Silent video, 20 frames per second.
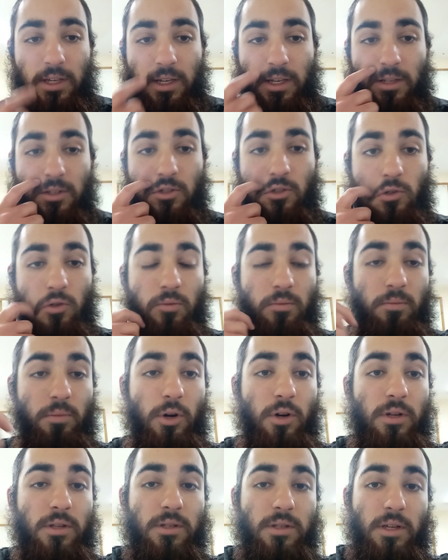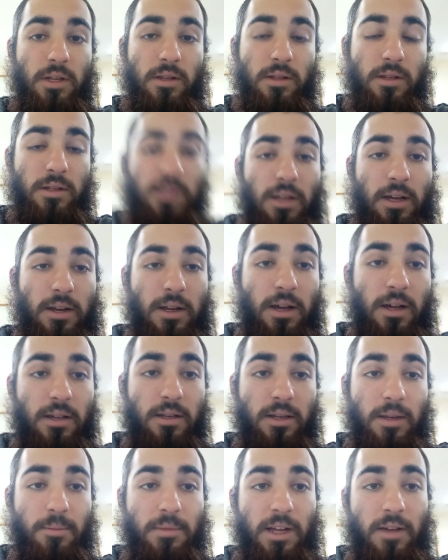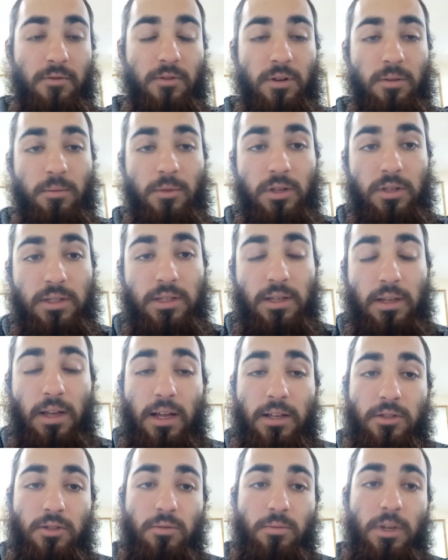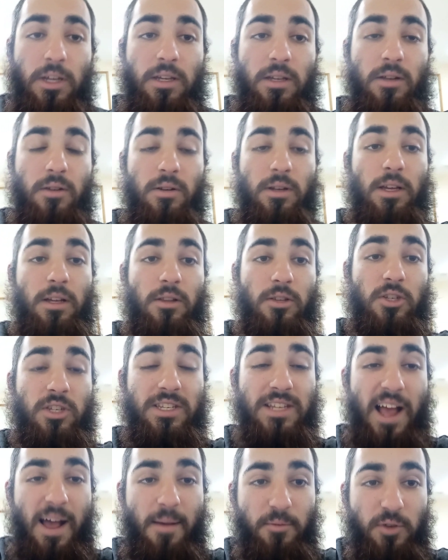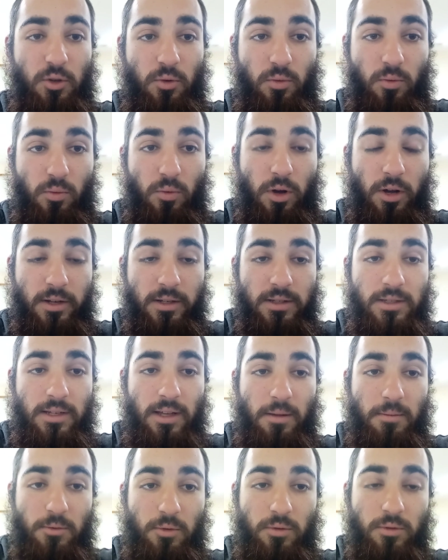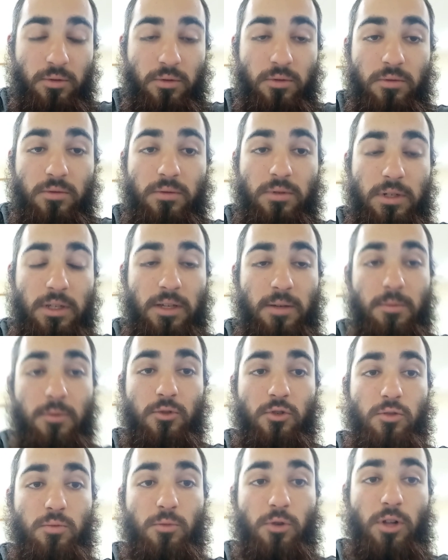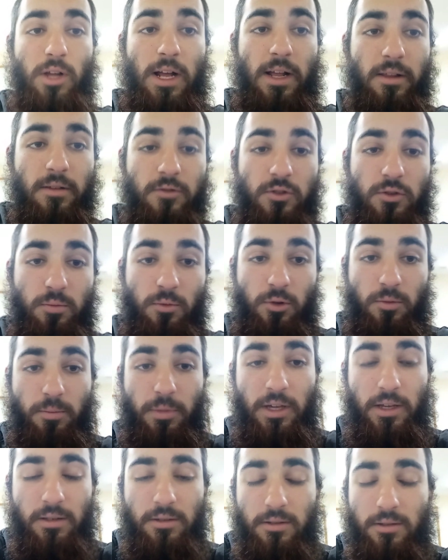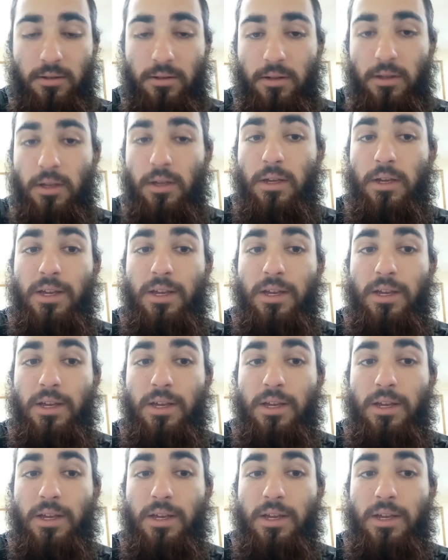He has 2 books in the Tanakh named after him, as you may hear in English, Samuel 1, Samuel 2, in Hebrew, Shmuel Aleph, Shmuel Beis.